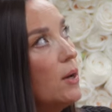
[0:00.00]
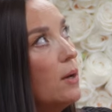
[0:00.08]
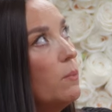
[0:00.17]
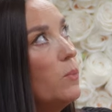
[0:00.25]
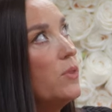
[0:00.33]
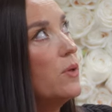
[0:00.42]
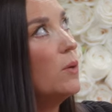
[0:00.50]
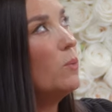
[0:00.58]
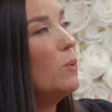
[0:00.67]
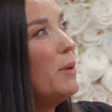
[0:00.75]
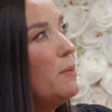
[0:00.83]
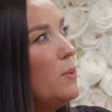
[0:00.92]
Um, we thought,
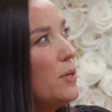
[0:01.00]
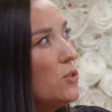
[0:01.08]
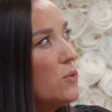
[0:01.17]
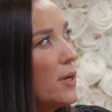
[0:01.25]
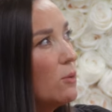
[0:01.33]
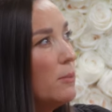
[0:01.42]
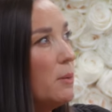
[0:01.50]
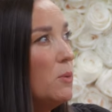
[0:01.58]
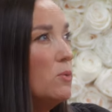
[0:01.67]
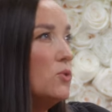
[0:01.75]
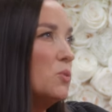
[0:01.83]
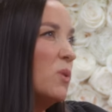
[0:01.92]
well, maybe we could do that, or maybe
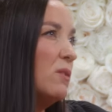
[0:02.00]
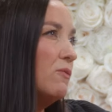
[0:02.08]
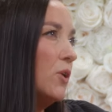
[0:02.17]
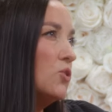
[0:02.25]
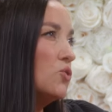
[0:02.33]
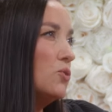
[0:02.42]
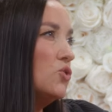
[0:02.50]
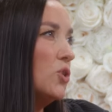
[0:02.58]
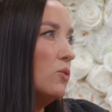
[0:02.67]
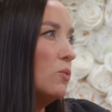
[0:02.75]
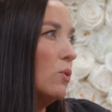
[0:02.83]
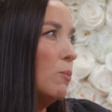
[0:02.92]
we'll just want to foster in
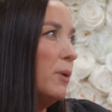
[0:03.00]
general,